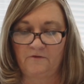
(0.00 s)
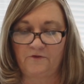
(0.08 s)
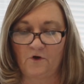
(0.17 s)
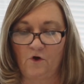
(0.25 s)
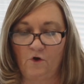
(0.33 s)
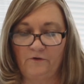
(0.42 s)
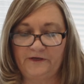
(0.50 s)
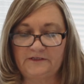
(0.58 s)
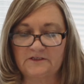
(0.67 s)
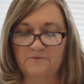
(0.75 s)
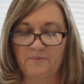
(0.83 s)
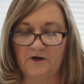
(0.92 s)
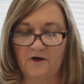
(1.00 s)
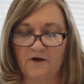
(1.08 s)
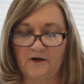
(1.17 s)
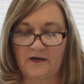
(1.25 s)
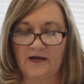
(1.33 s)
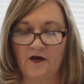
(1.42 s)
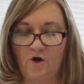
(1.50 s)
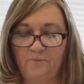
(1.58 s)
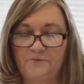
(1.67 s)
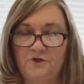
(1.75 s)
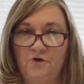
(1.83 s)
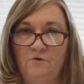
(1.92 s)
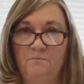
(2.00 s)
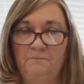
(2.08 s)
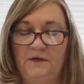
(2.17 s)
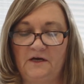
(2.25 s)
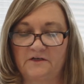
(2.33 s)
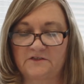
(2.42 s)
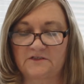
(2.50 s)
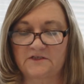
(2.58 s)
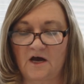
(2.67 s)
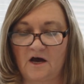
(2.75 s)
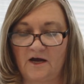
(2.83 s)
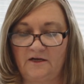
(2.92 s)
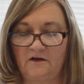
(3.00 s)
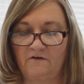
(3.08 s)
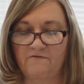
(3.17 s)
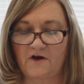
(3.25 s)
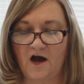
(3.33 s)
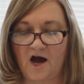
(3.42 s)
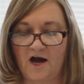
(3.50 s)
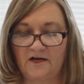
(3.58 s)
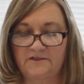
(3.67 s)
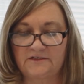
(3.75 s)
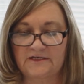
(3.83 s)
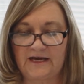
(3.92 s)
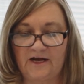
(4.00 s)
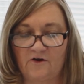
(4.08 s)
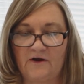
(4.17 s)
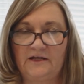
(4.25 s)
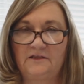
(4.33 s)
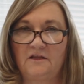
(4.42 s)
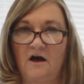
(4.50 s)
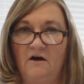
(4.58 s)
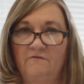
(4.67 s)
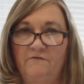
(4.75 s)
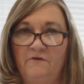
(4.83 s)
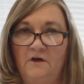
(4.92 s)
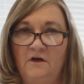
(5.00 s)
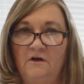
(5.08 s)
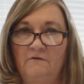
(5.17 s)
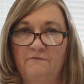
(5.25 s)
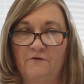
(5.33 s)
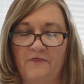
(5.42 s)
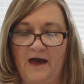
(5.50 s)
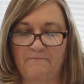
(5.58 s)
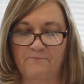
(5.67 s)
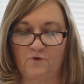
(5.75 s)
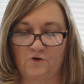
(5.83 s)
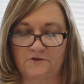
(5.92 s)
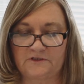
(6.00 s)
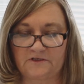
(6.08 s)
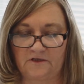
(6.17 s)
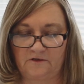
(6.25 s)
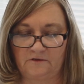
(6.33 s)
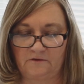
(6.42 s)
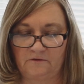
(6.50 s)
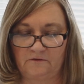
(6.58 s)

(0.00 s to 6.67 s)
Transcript: The Holy Spirit helped you be a sign of God's caring love for that person.